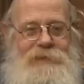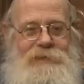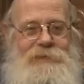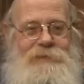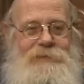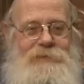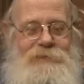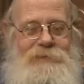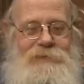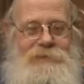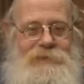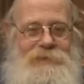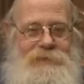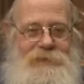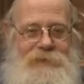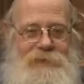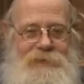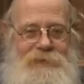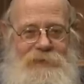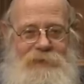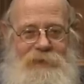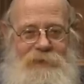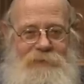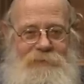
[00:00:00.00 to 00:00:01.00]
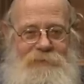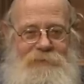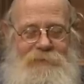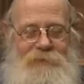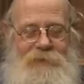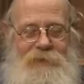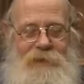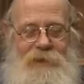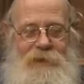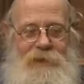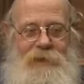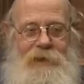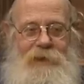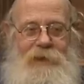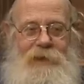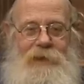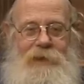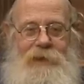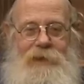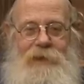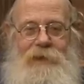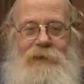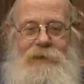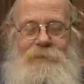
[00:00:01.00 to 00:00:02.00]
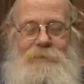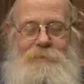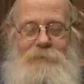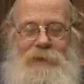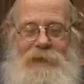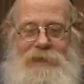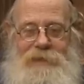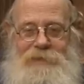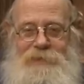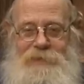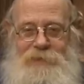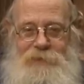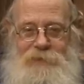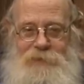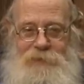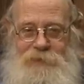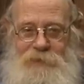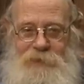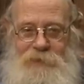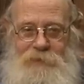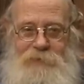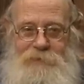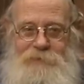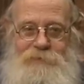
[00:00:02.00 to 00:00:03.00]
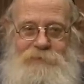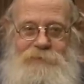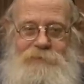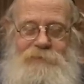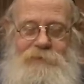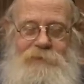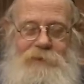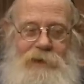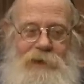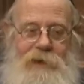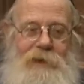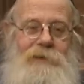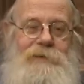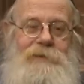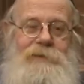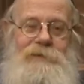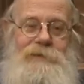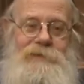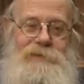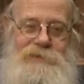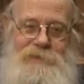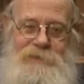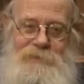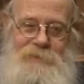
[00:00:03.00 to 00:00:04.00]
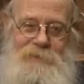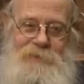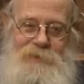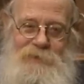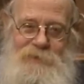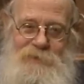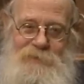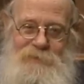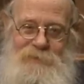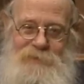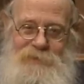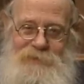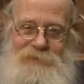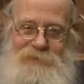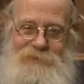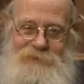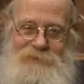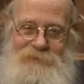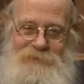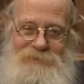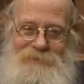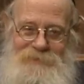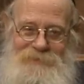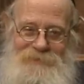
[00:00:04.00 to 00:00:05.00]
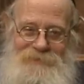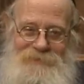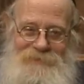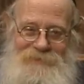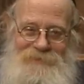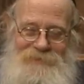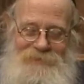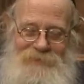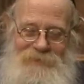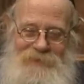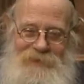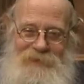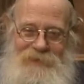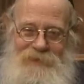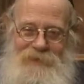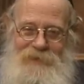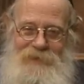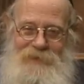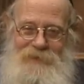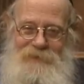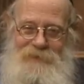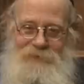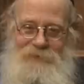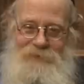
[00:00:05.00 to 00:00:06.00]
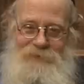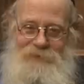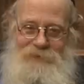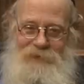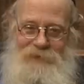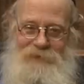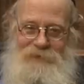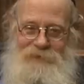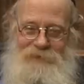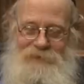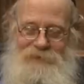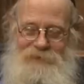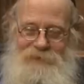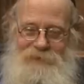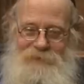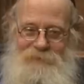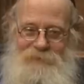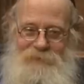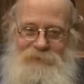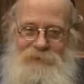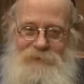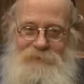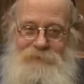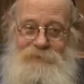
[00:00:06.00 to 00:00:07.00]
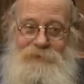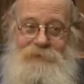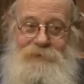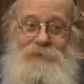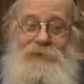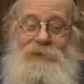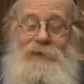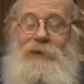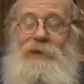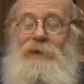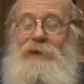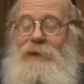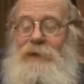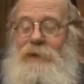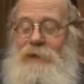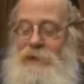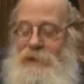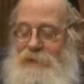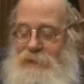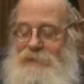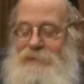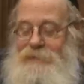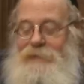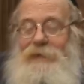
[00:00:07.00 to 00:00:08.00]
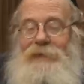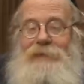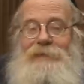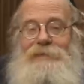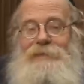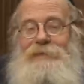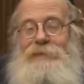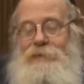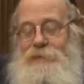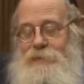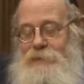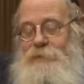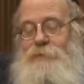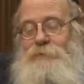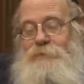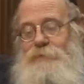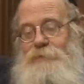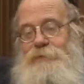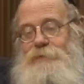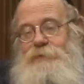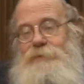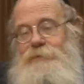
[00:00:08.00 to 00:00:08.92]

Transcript: considered death, but not other symptoms. Not other symptoms, and that includes,